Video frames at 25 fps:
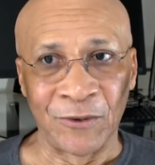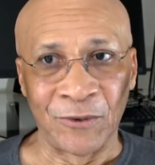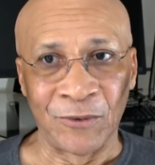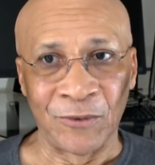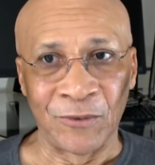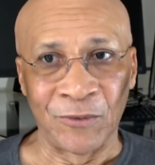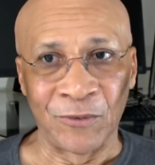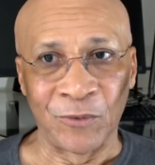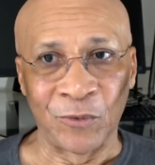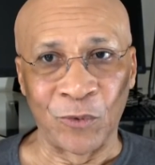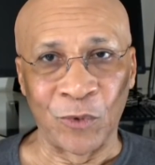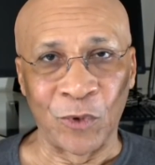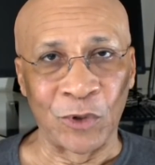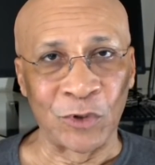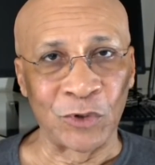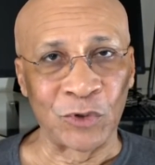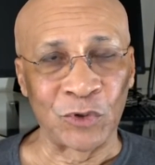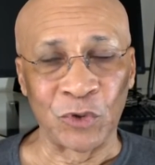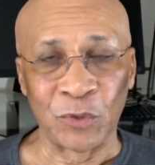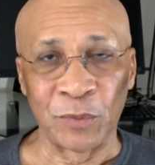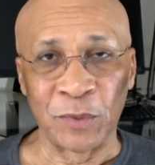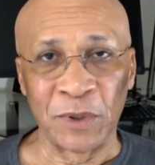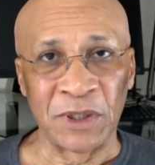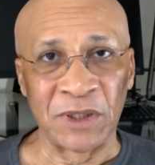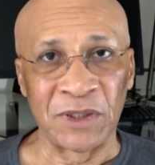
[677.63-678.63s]
was
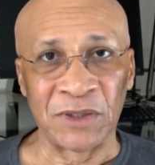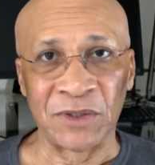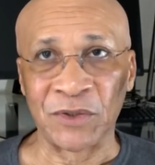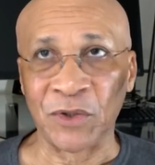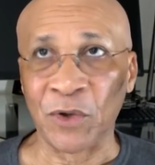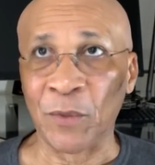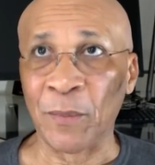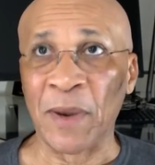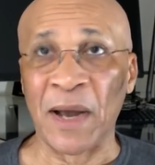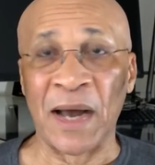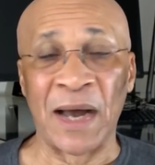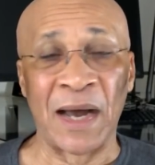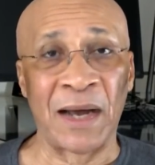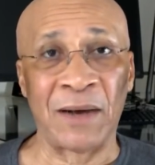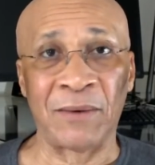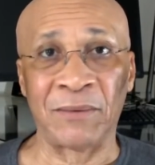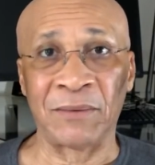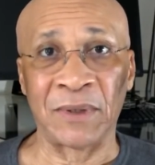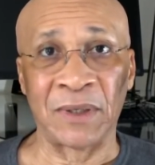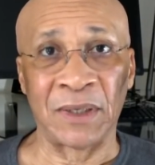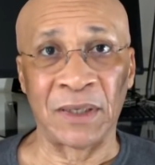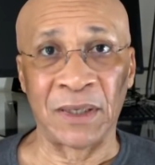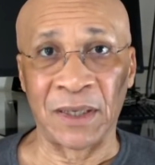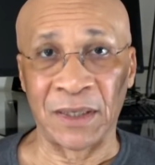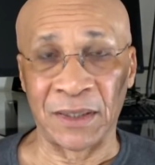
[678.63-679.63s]
to be somehow
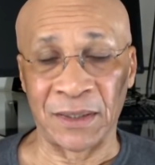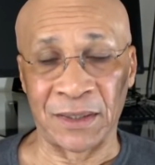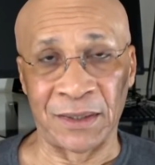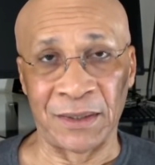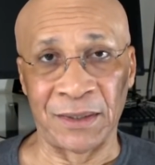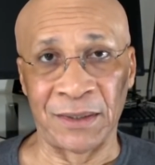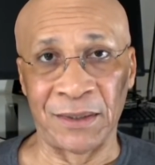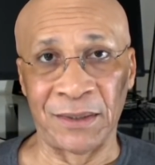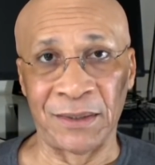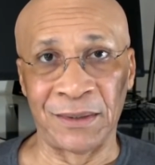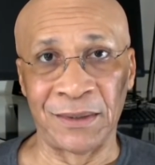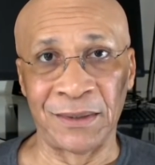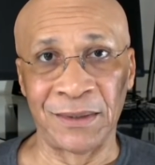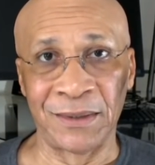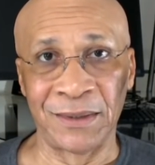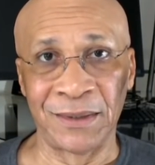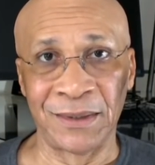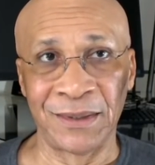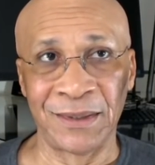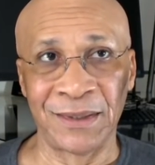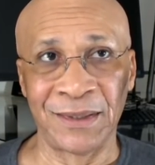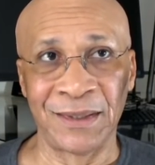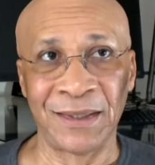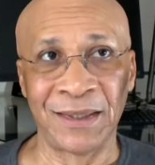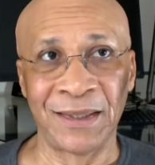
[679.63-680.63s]
lucky
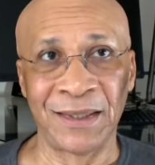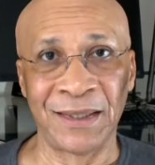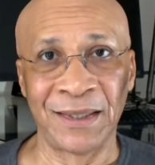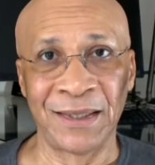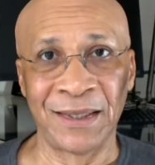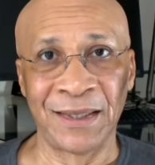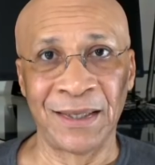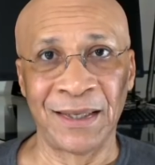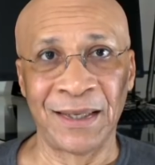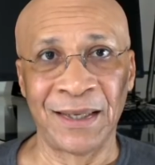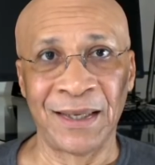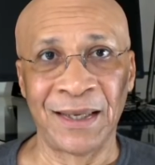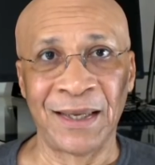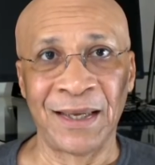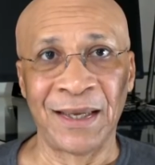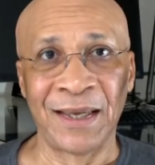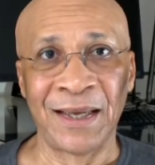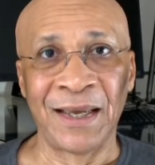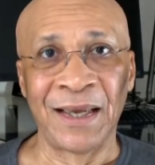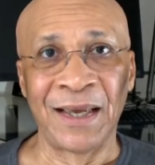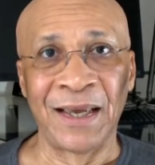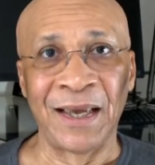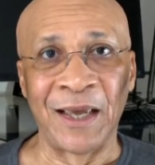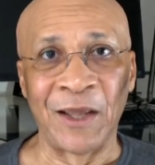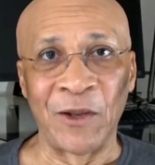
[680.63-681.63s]

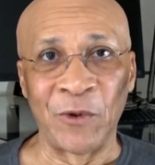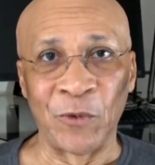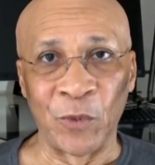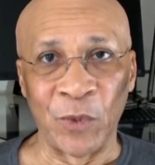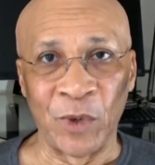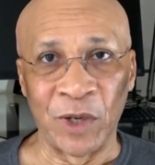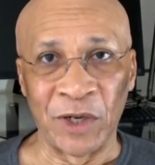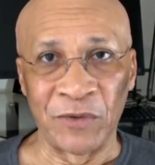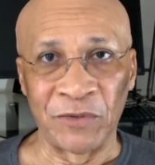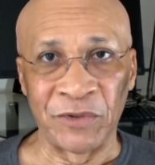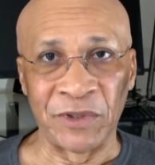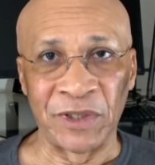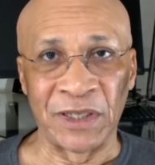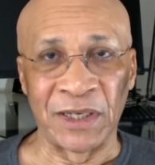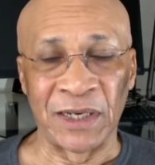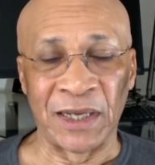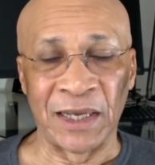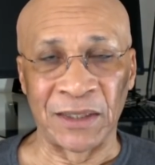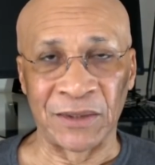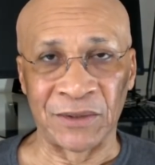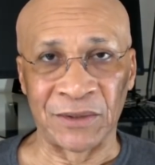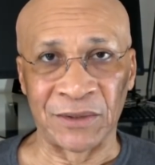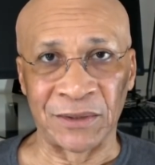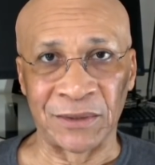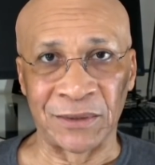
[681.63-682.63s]
and win
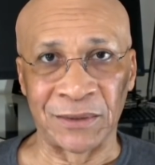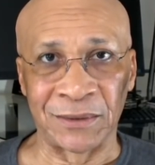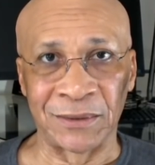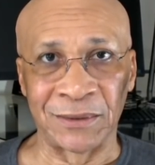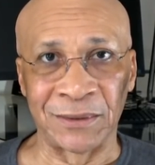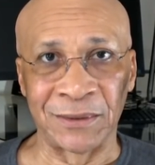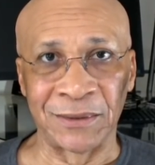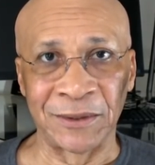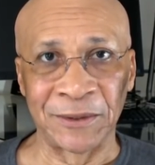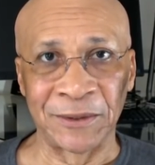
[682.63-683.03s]
re-election,